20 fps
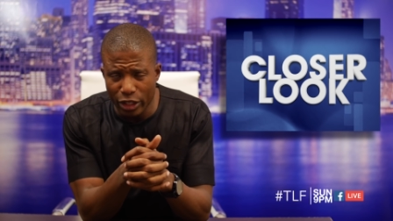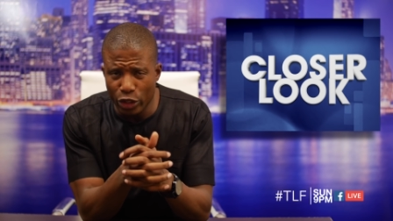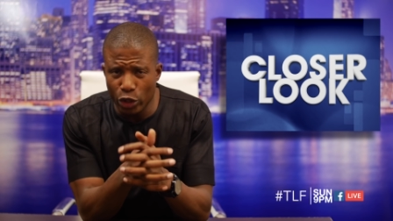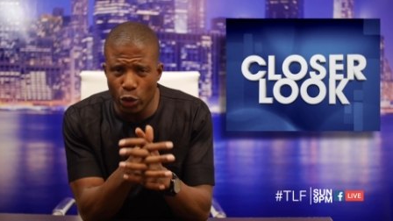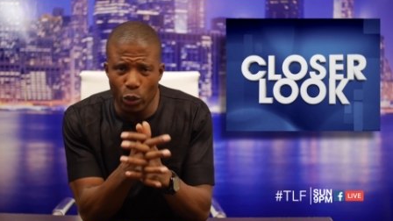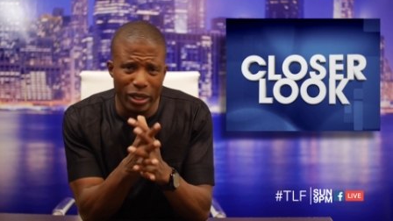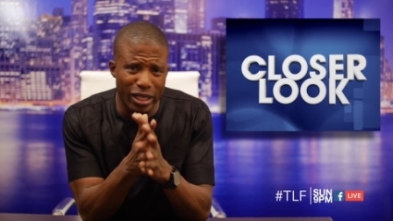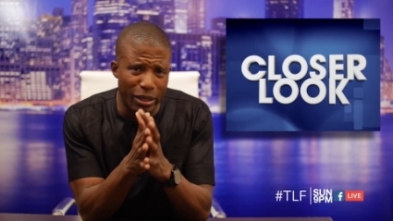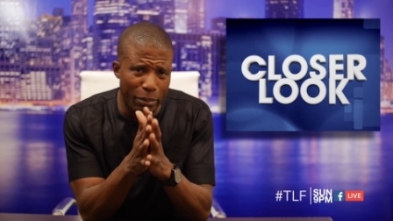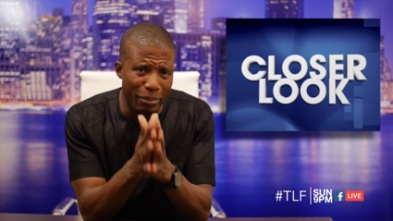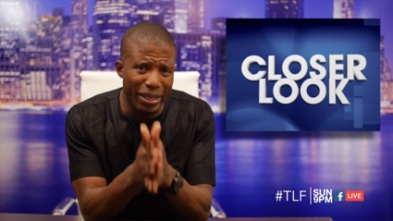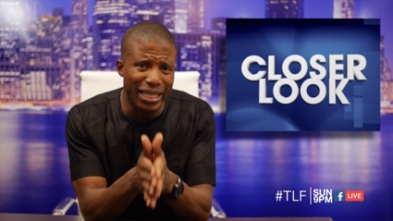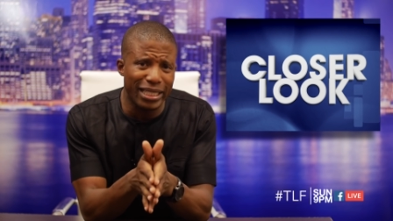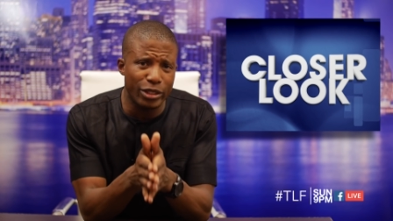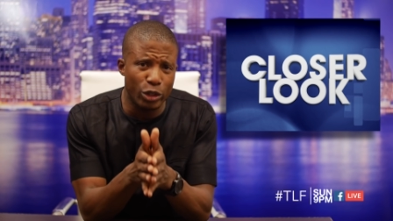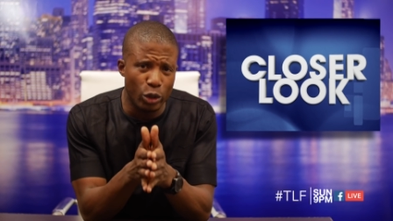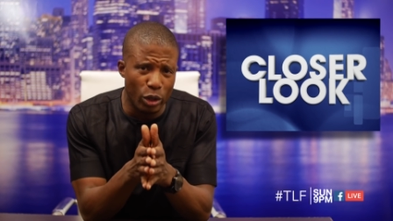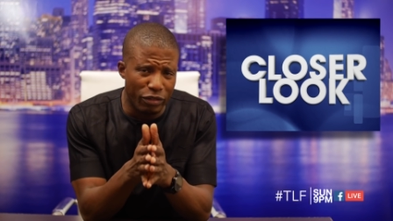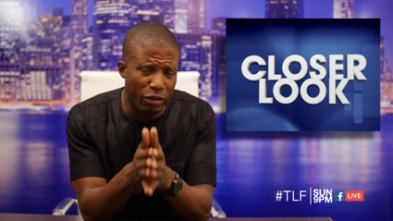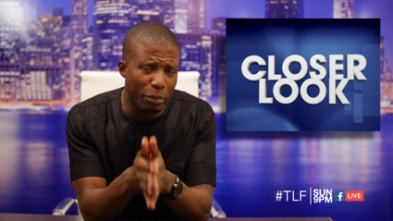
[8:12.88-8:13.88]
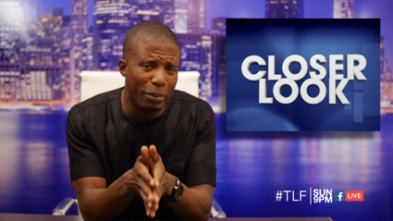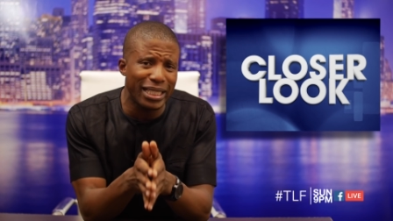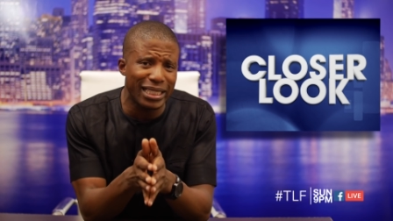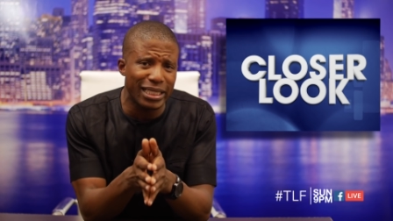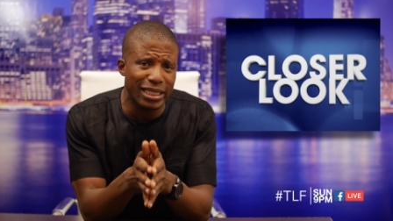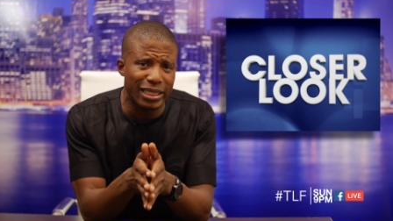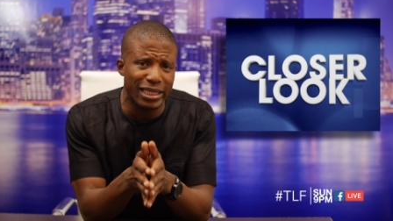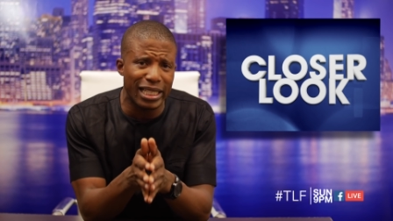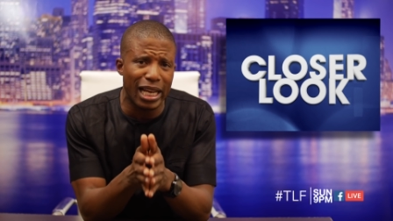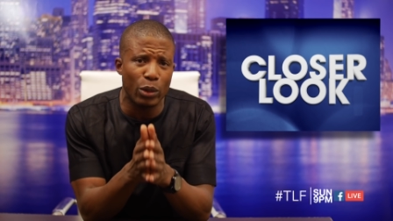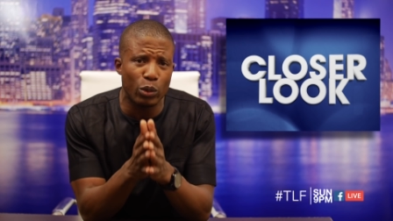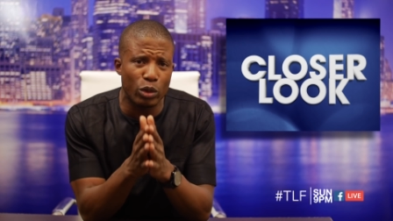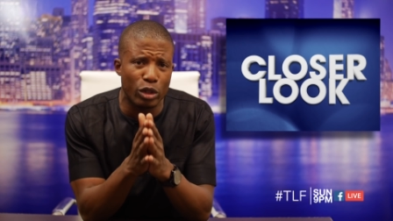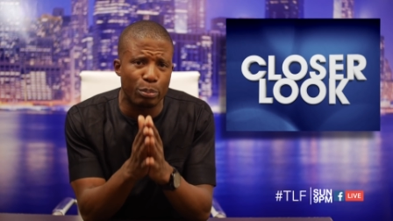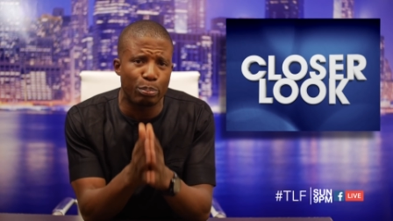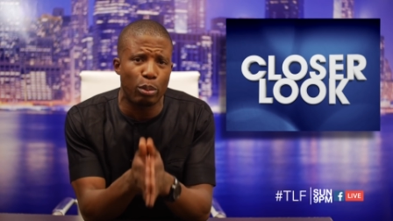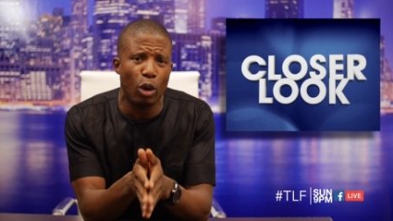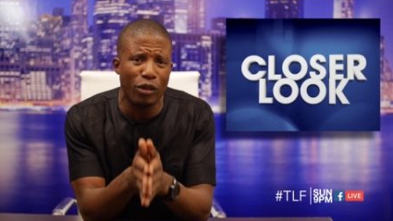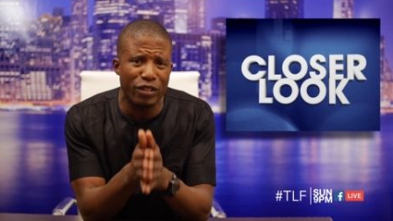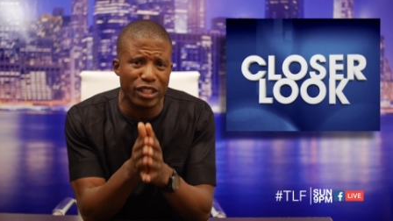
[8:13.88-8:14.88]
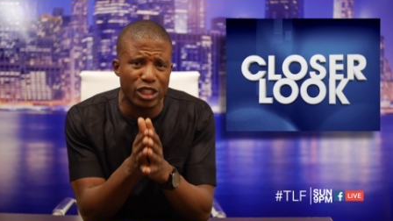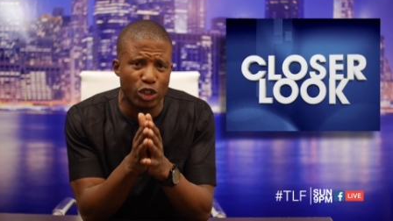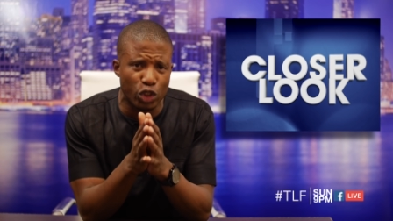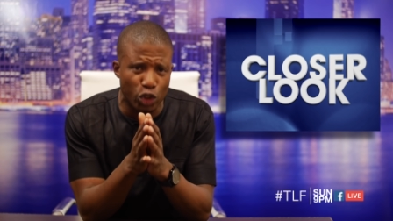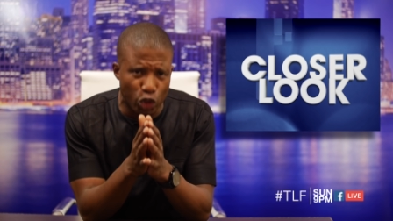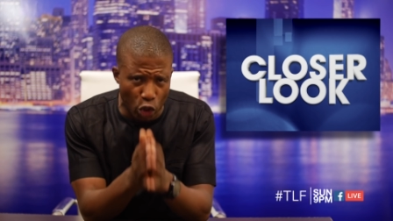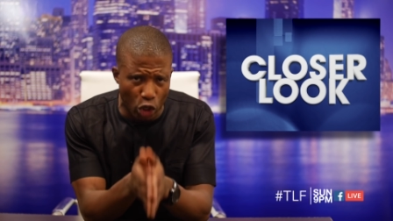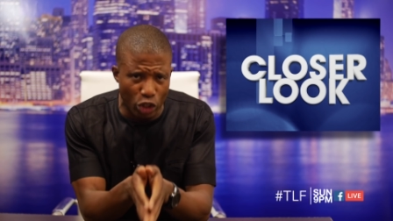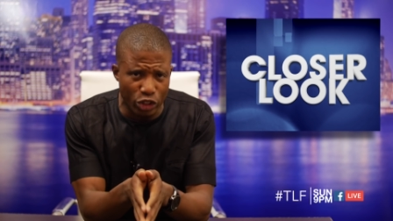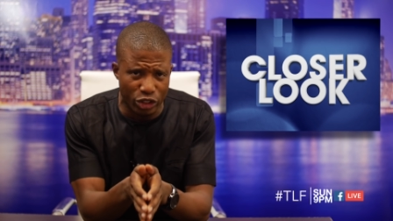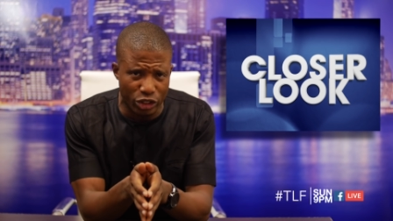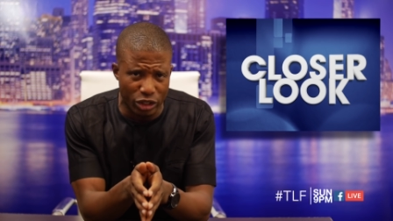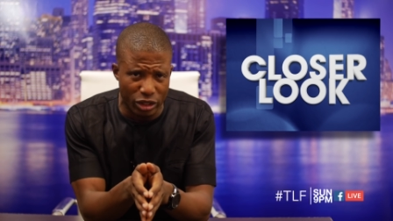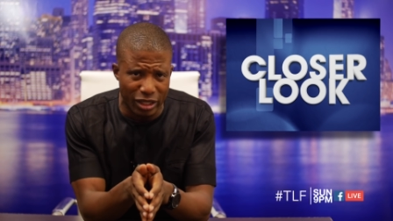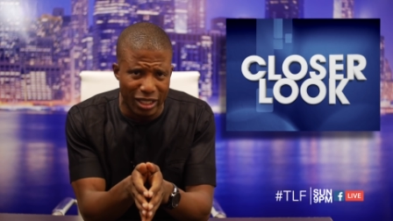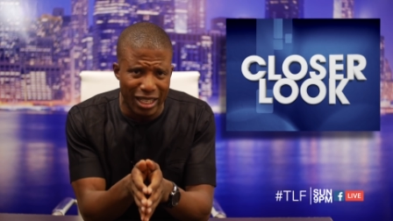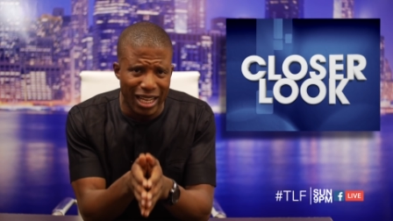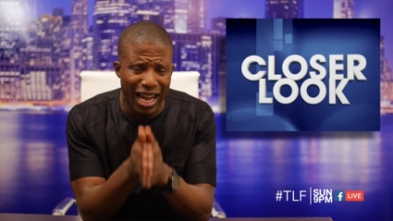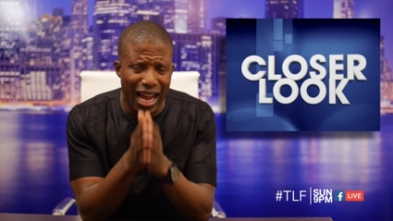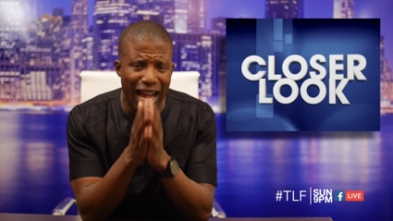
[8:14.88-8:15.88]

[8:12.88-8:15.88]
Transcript: You, had a meet, you have a meeting tonight with Boris Johnson.